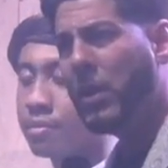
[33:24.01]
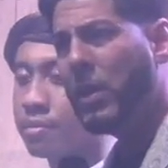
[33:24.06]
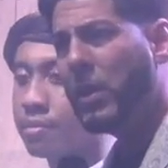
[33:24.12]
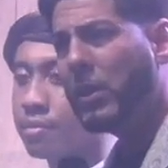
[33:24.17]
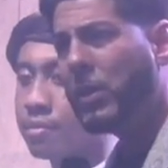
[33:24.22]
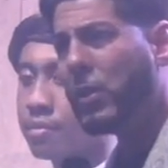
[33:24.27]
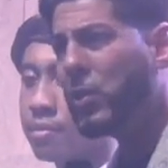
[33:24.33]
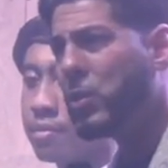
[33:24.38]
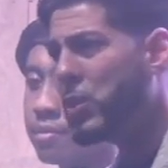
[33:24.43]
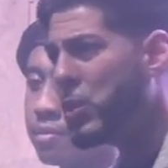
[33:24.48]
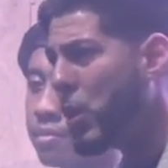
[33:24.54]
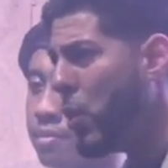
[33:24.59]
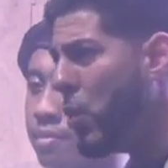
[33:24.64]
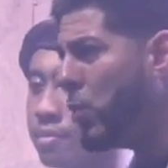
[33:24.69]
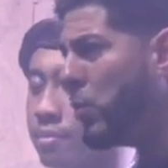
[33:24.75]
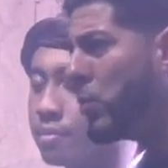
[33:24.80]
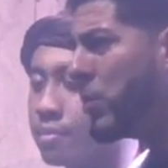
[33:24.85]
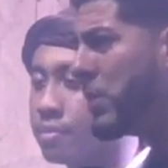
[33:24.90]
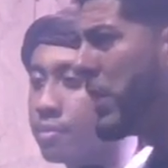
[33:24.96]
The
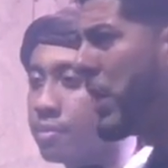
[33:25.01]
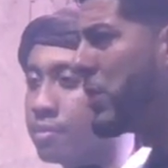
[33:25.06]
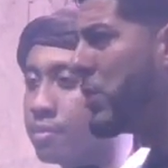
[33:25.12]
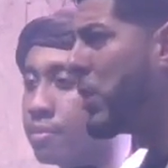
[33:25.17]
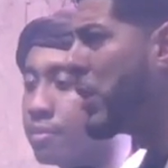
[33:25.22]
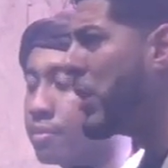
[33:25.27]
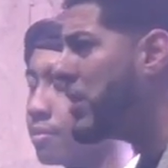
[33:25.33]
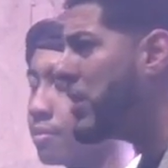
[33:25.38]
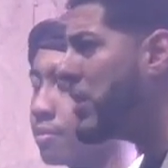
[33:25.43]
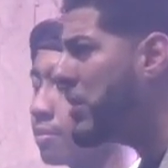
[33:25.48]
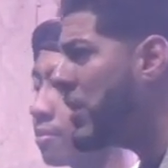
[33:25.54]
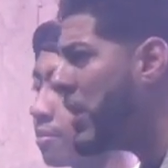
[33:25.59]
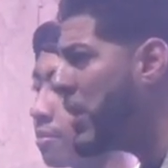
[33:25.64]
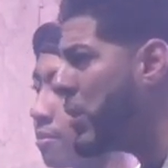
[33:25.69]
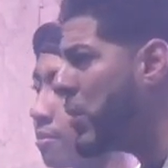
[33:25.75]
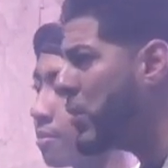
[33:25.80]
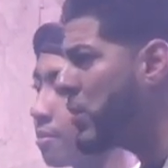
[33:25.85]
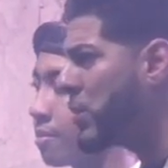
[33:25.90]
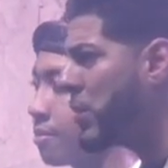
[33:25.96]
stones that you
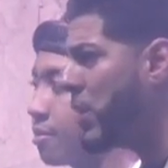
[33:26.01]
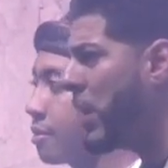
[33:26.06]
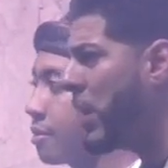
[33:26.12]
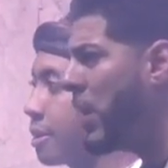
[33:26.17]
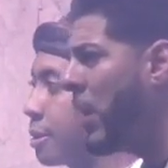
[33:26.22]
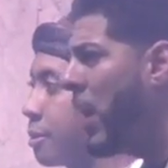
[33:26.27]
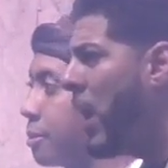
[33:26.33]
continuously